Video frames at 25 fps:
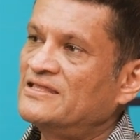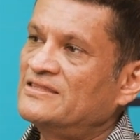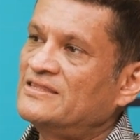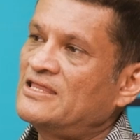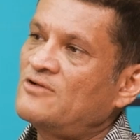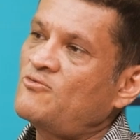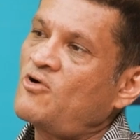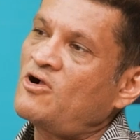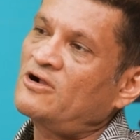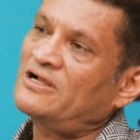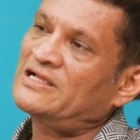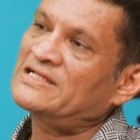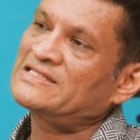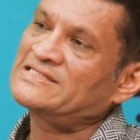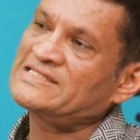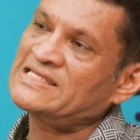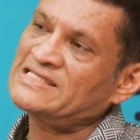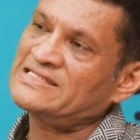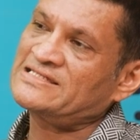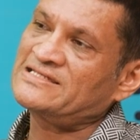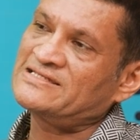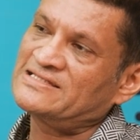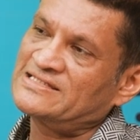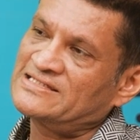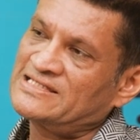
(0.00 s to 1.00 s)
they want
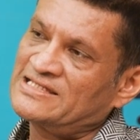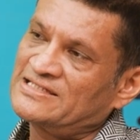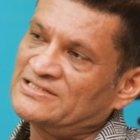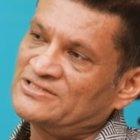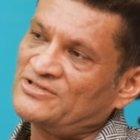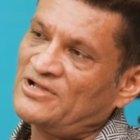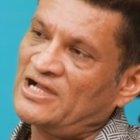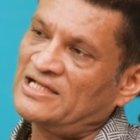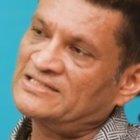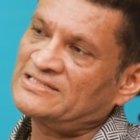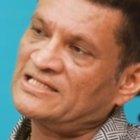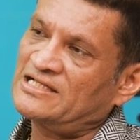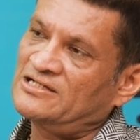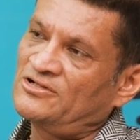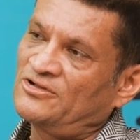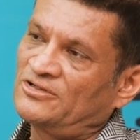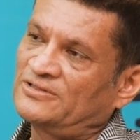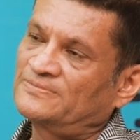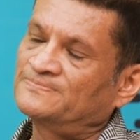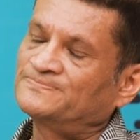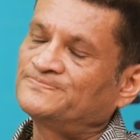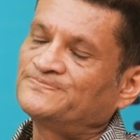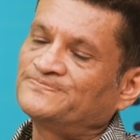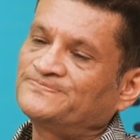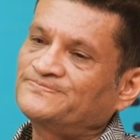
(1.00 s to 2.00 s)
consistency. So I say, look,